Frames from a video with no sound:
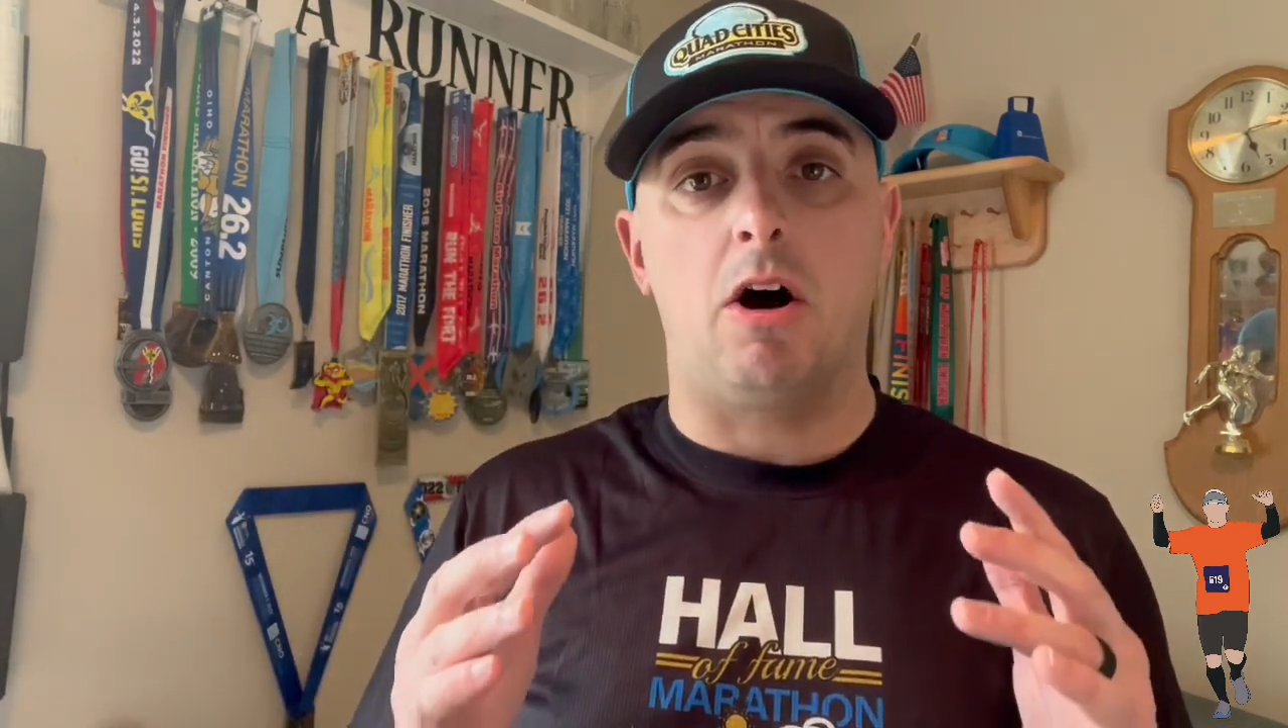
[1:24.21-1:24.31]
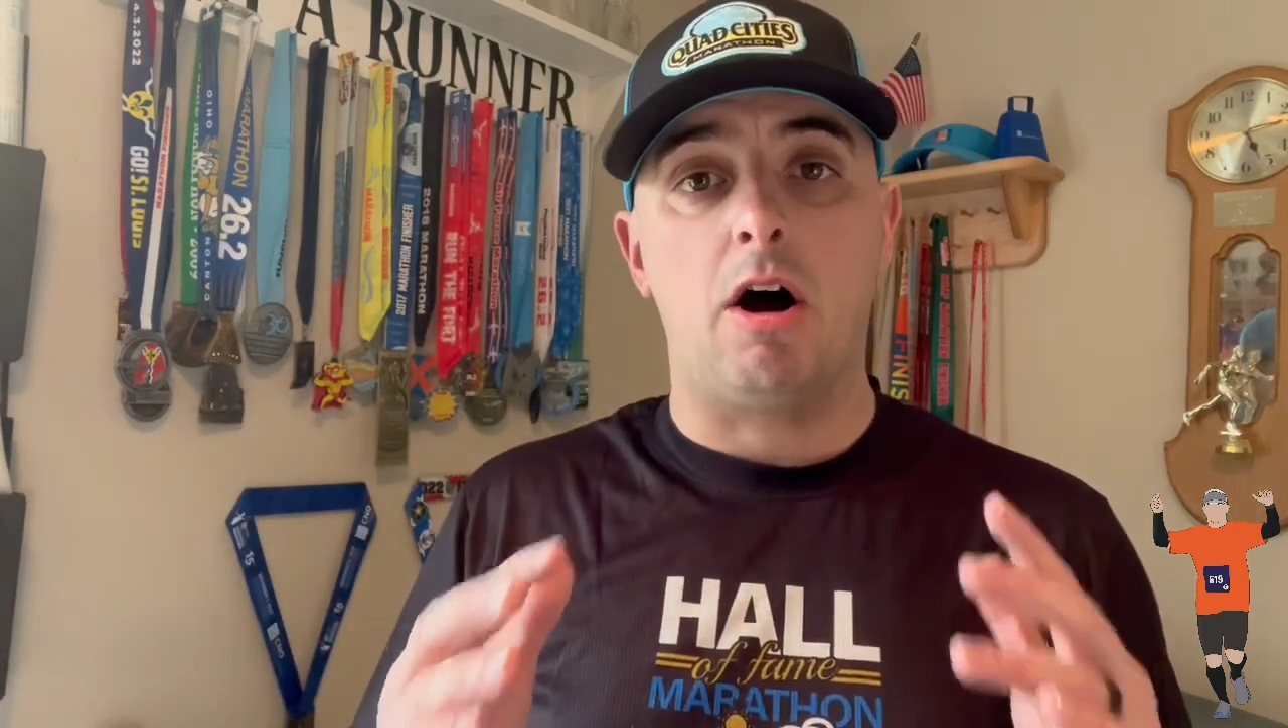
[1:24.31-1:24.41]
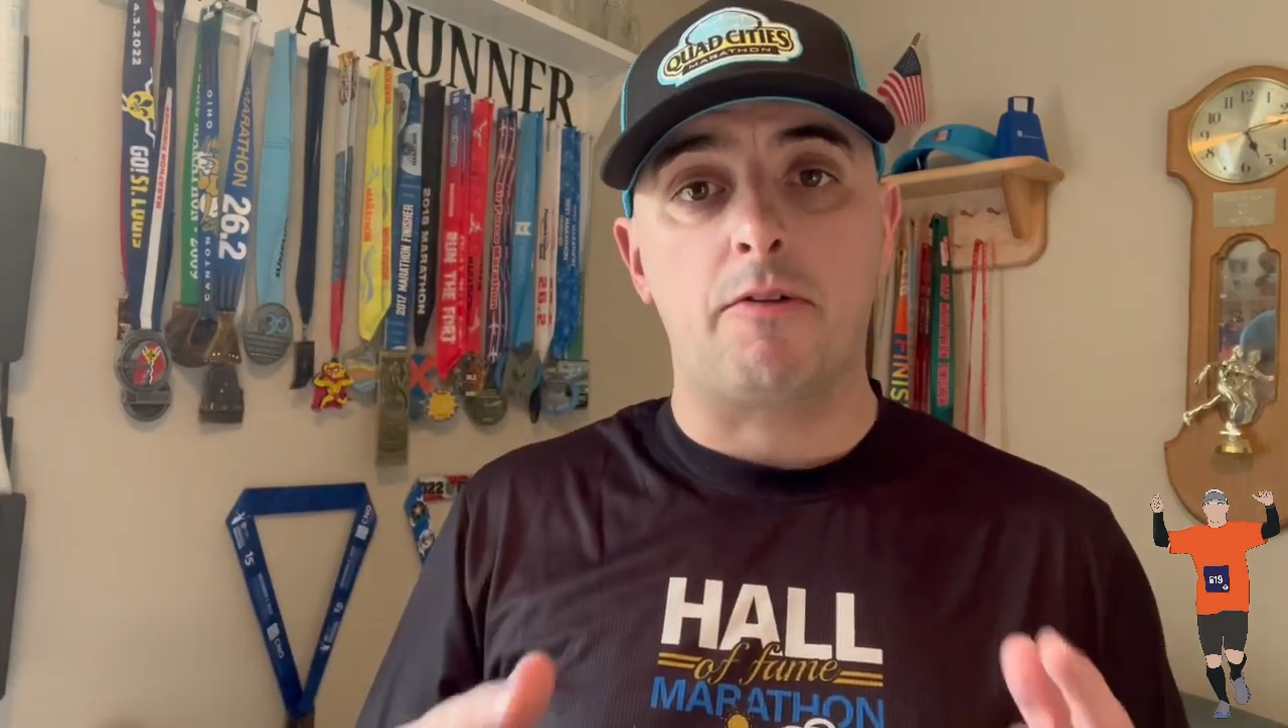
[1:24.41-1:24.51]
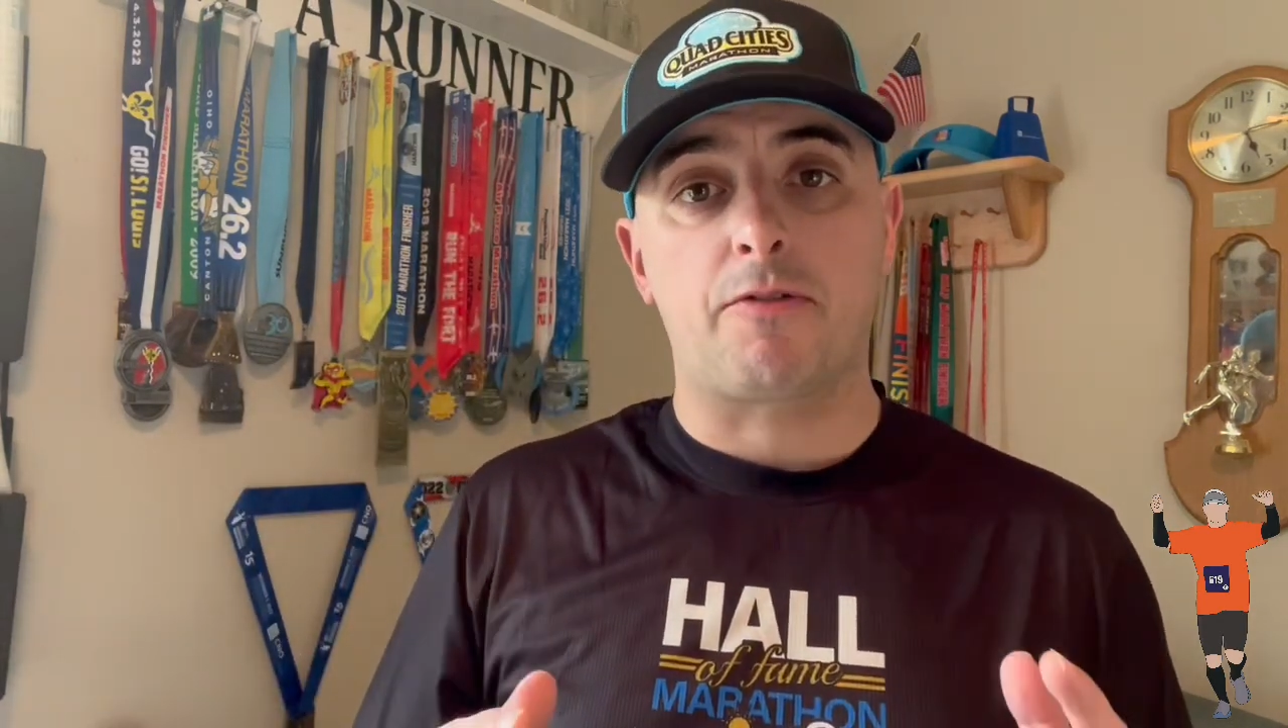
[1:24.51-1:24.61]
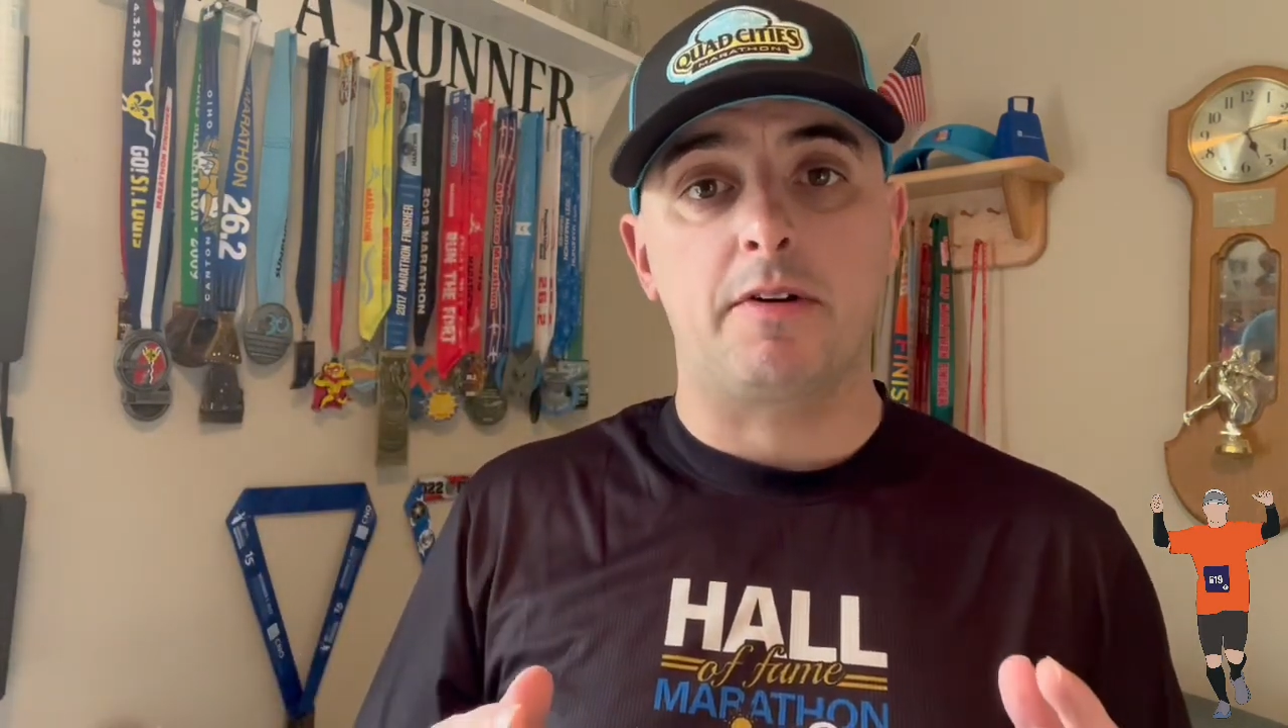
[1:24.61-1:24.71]

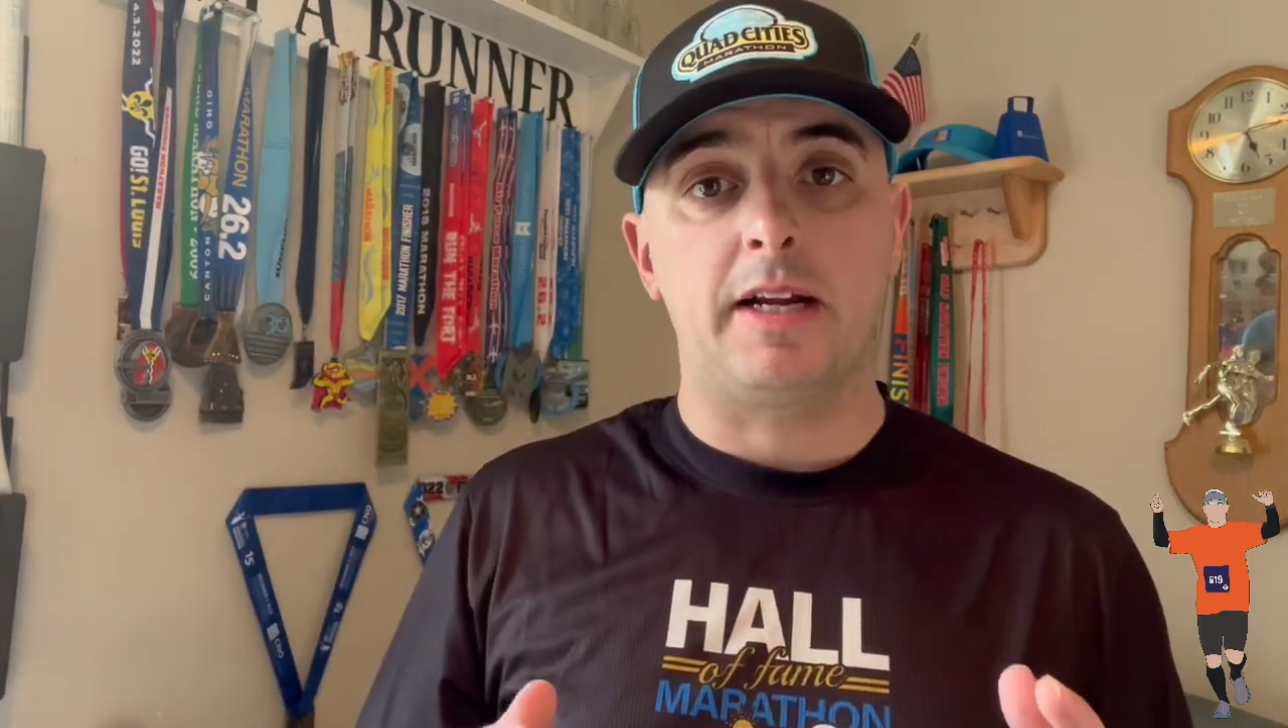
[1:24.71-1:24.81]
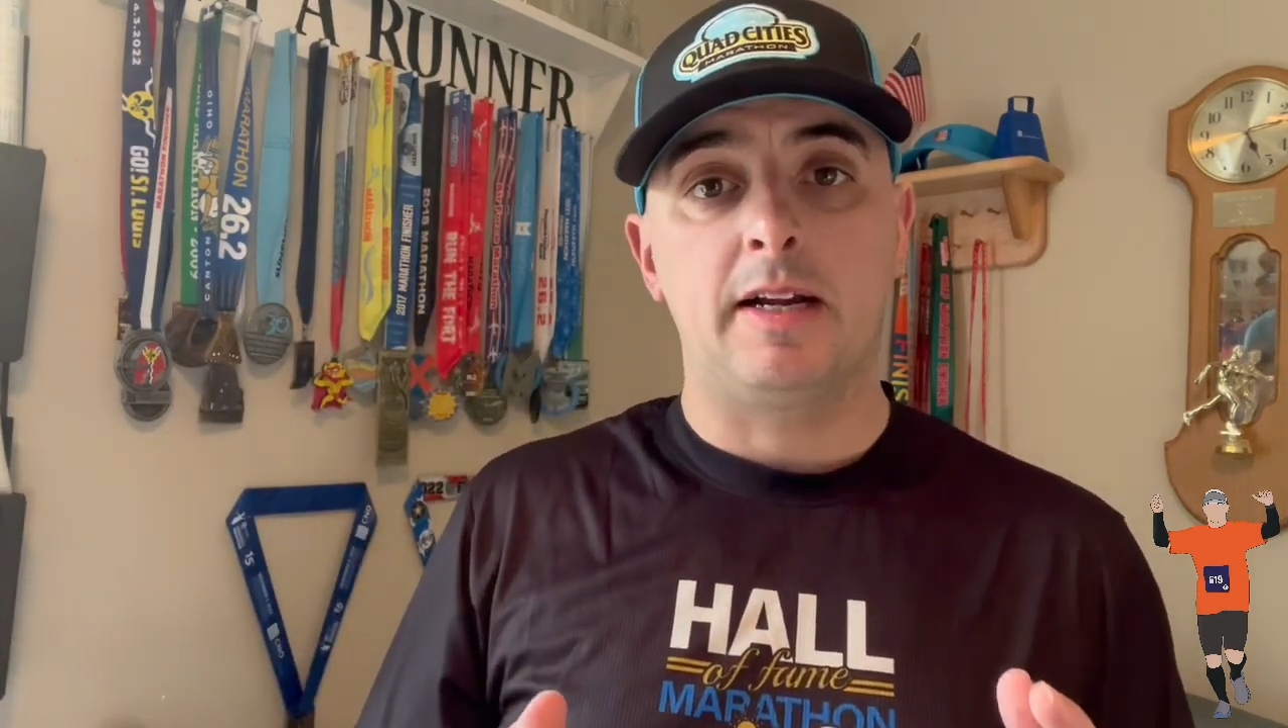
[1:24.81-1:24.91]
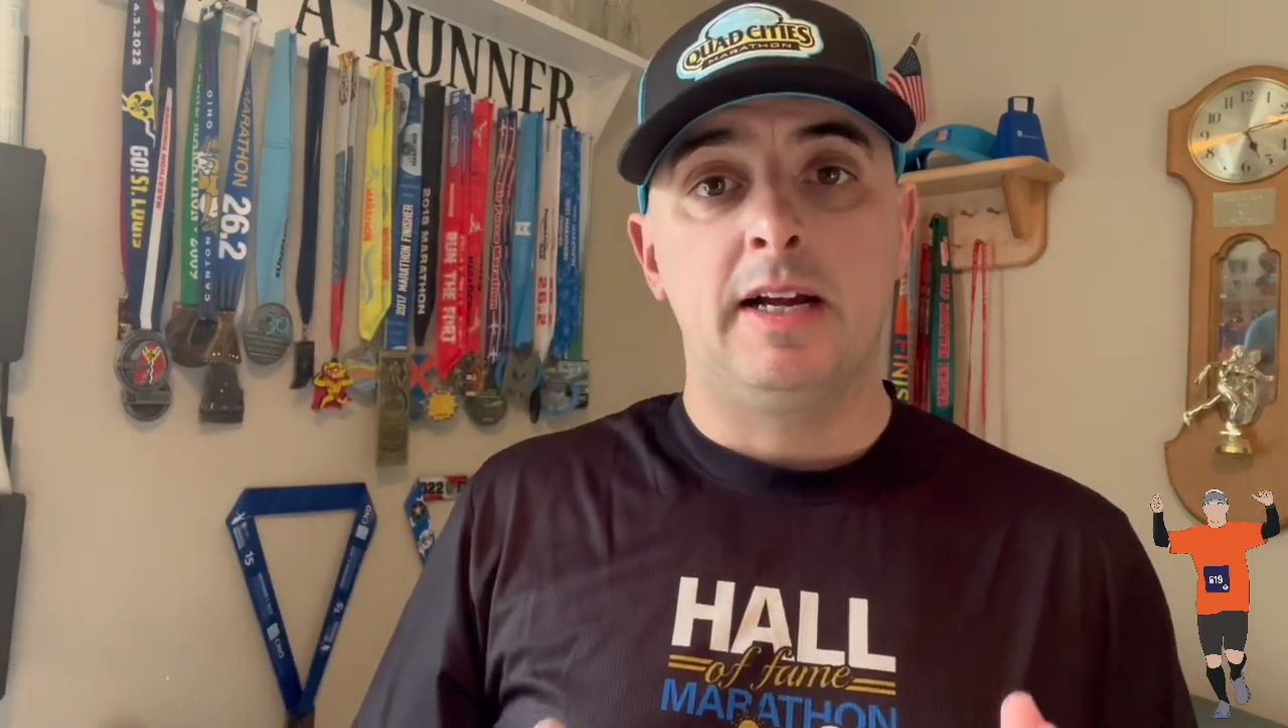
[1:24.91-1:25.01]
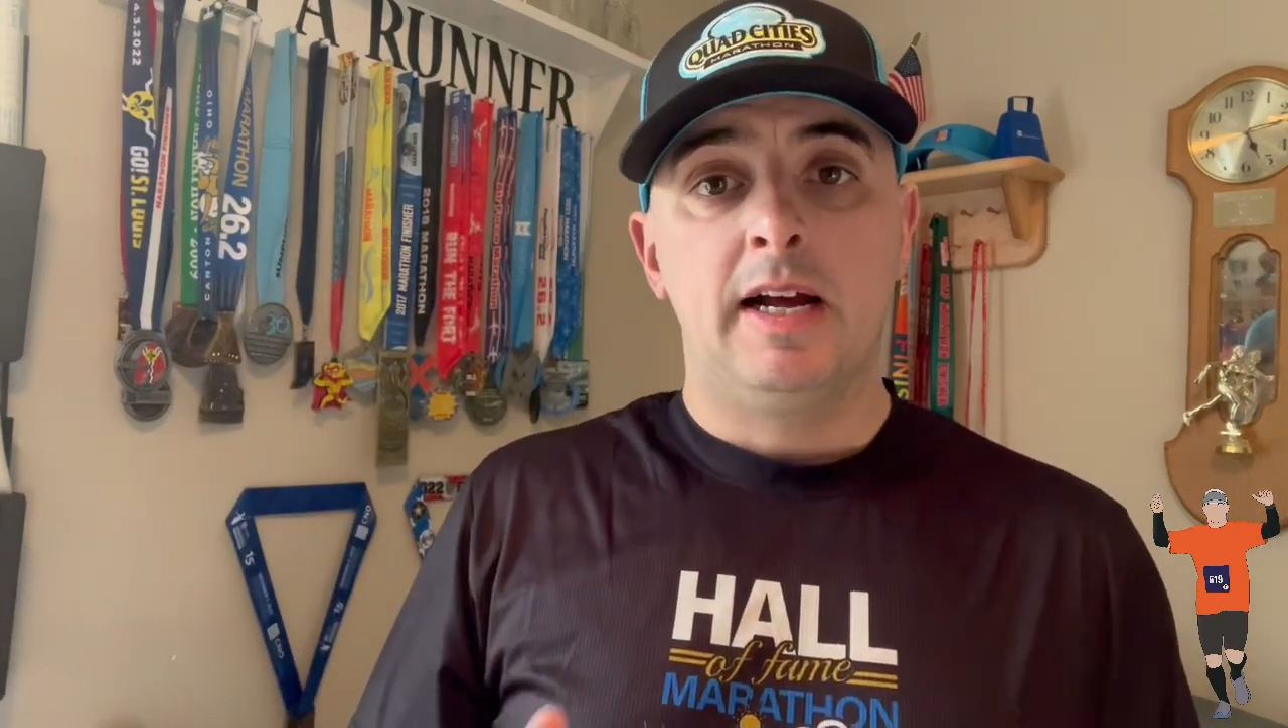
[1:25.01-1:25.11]
offering